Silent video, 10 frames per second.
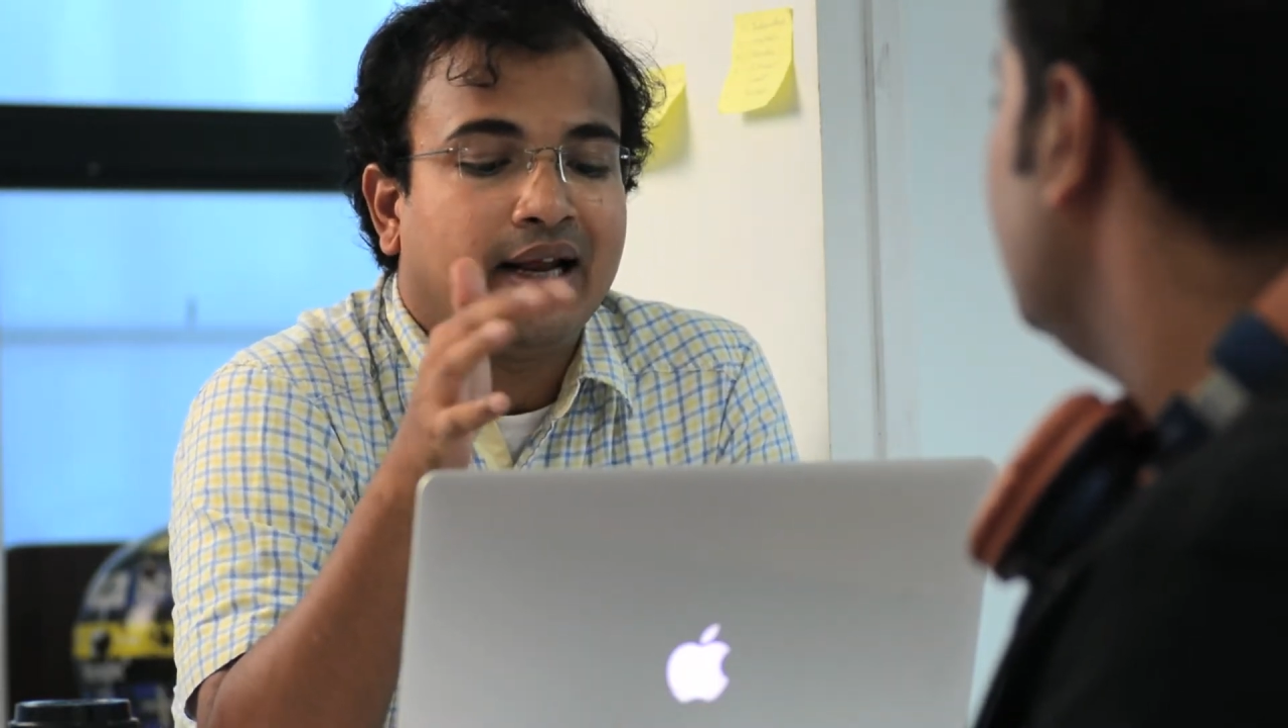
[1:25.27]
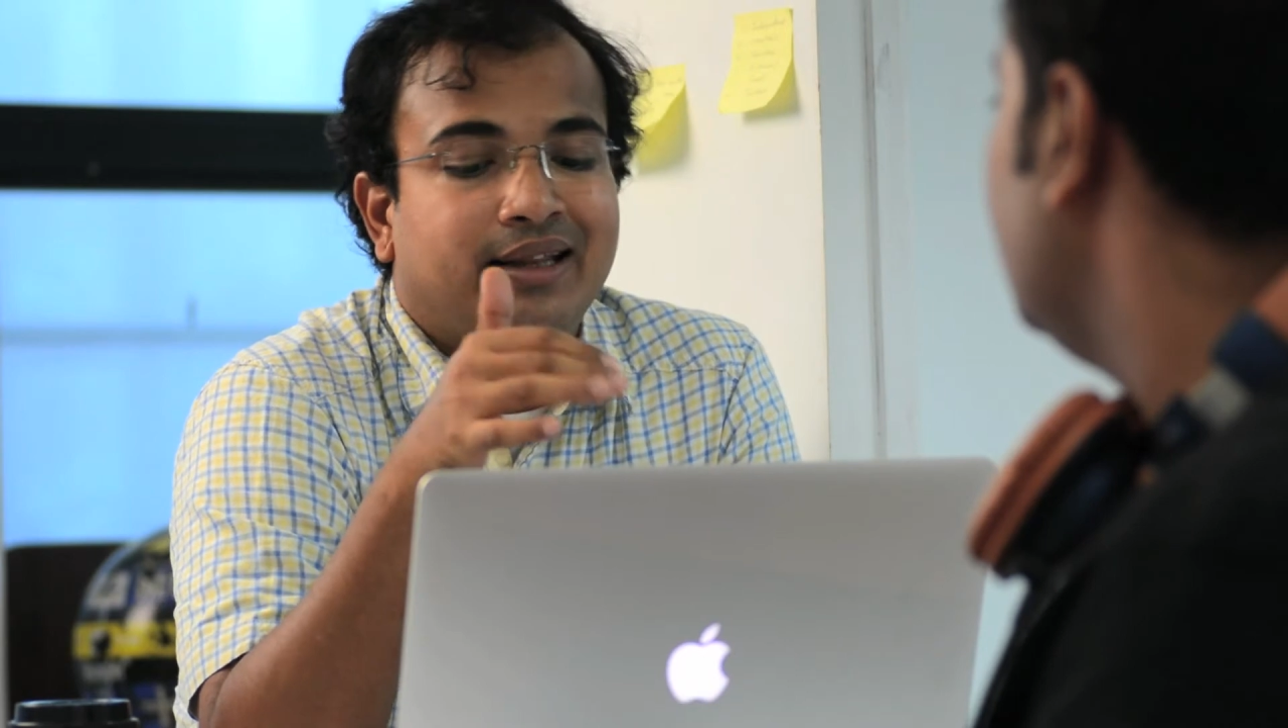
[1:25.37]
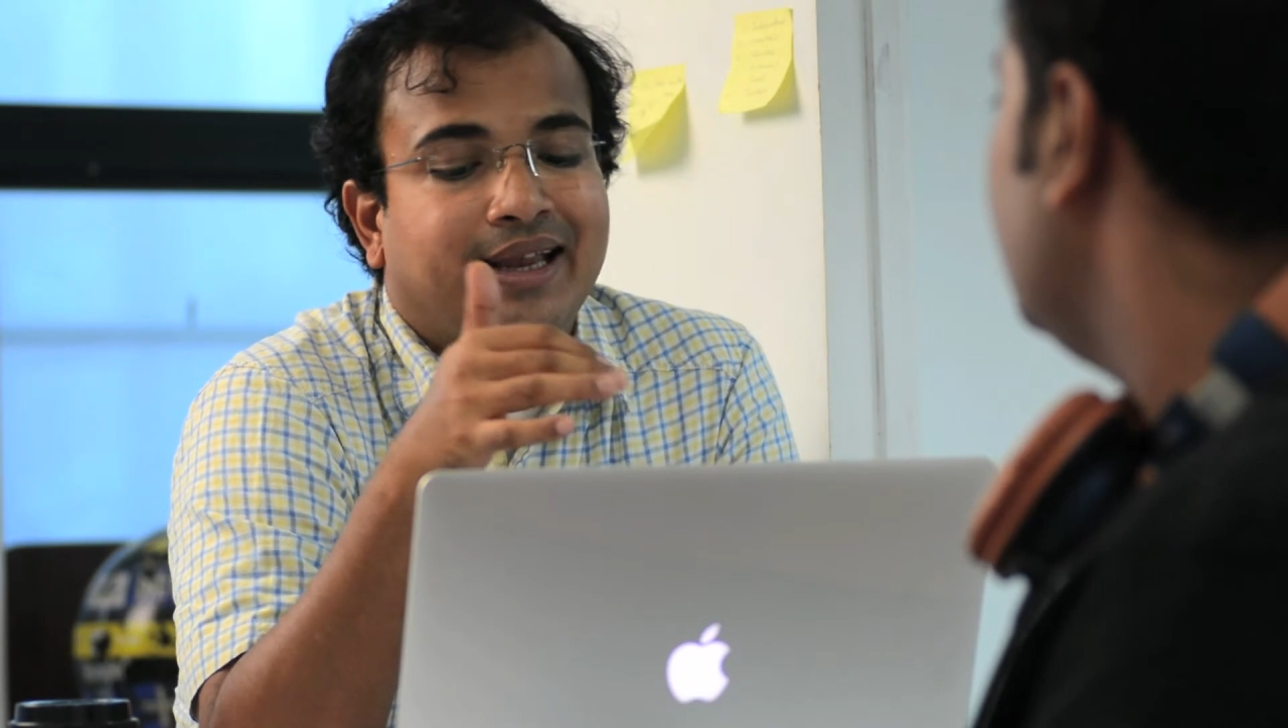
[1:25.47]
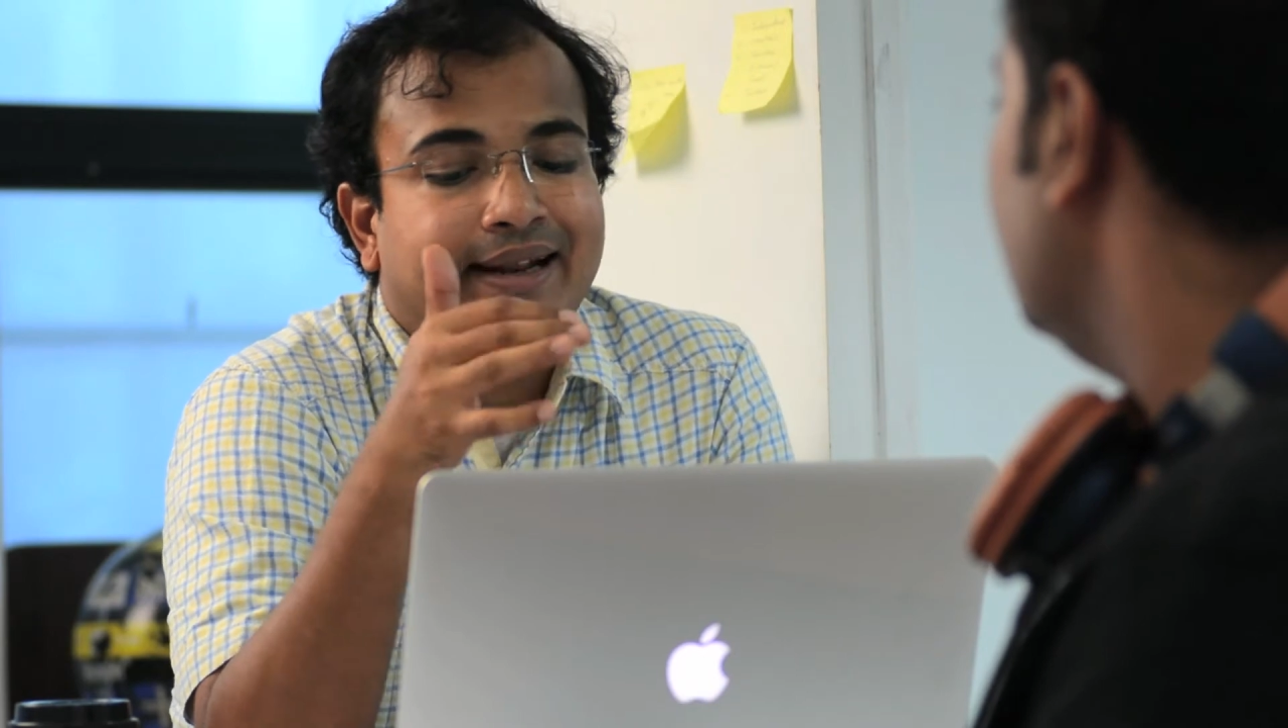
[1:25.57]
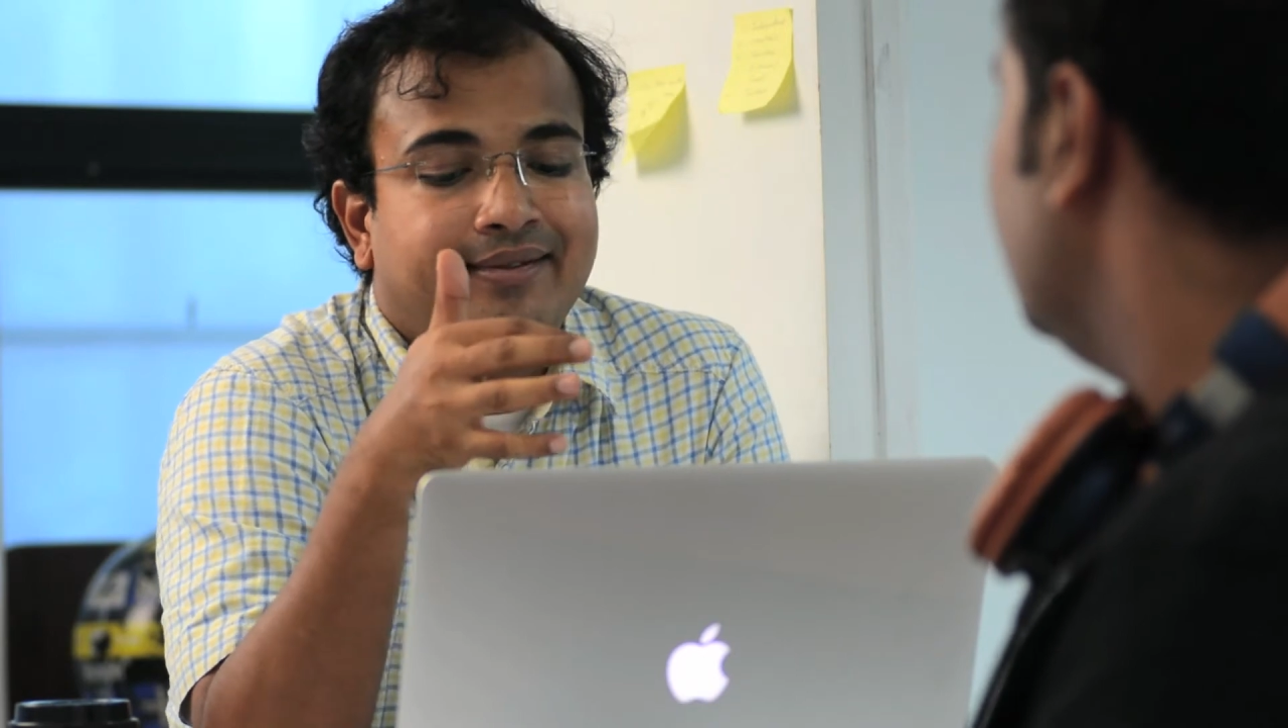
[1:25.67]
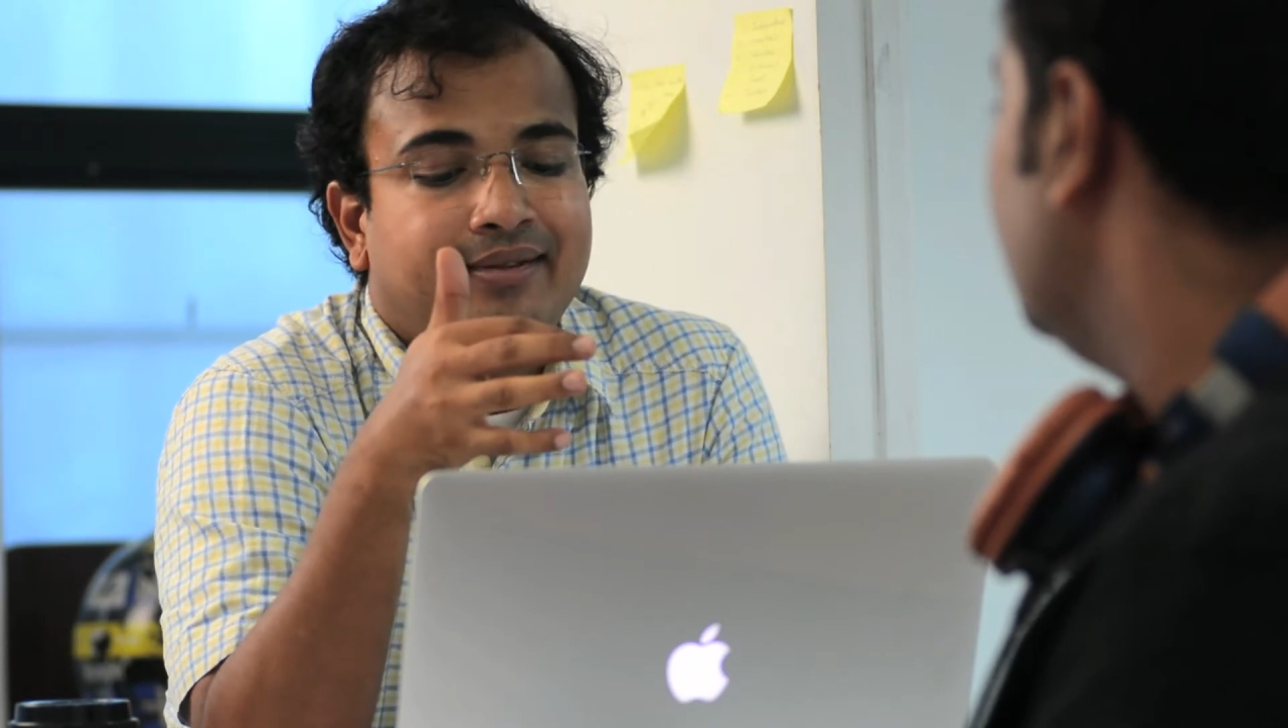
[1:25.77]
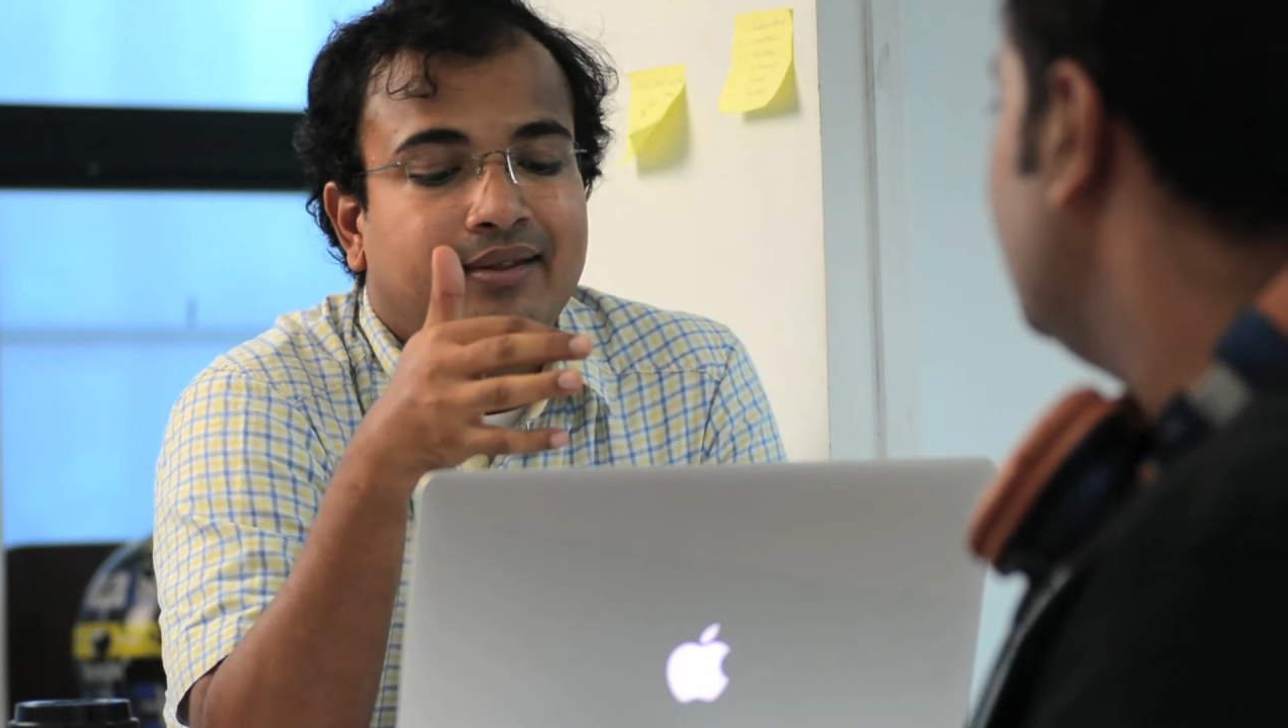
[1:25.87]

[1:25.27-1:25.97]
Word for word: and they get